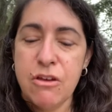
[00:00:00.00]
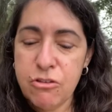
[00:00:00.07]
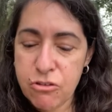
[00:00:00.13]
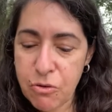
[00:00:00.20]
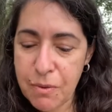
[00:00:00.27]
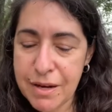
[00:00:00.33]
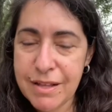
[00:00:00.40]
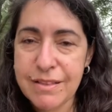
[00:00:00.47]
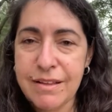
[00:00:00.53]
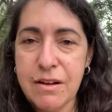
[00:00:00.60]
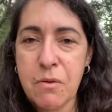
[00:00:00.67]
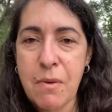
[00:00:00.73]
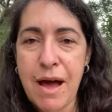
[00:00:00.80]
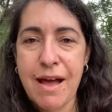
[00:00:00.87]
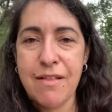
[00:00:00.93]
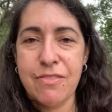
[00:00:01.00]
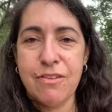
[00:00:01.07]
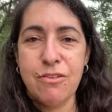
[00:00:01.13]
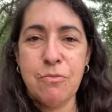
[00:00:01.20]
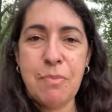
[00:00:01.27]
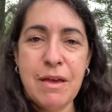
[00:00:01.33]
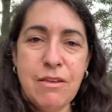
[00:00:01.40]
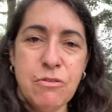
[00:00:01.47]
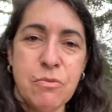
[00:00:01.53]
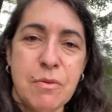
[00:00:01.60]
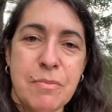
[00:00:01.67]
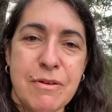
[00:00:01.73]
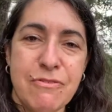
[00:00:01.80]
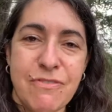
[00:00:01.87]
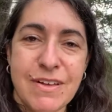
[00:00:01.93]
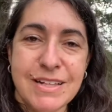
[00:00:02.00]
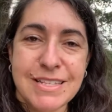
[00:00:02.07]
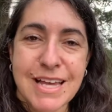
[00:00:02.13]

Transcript: So in a little while, this space will be filled